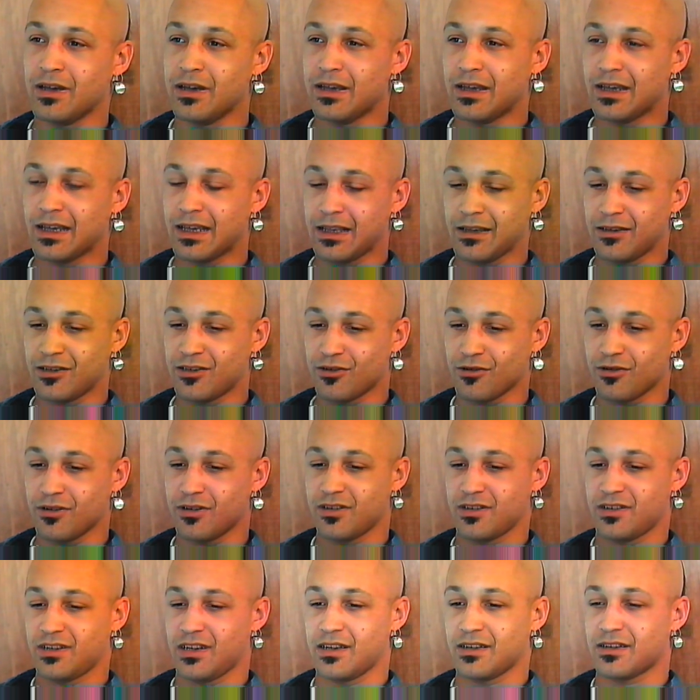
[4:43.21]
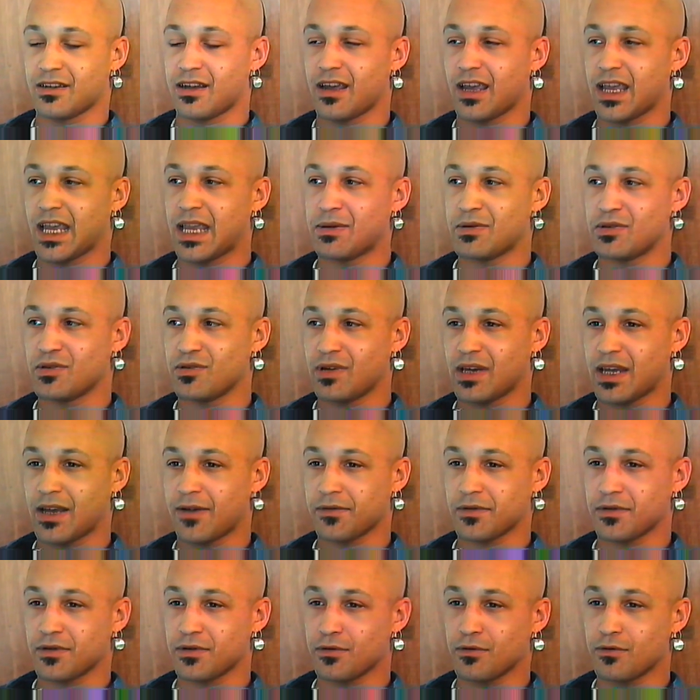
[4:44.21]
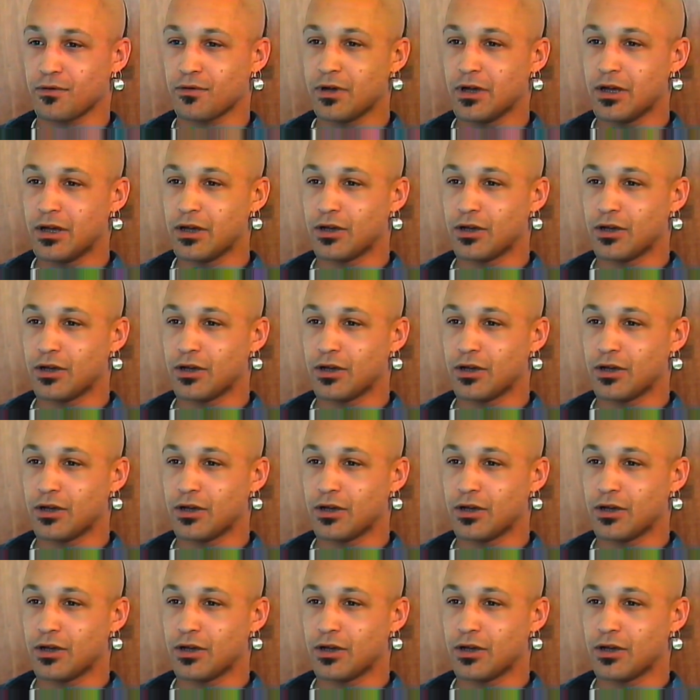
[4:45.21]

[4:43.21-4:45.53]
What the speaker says: and certain set times you have to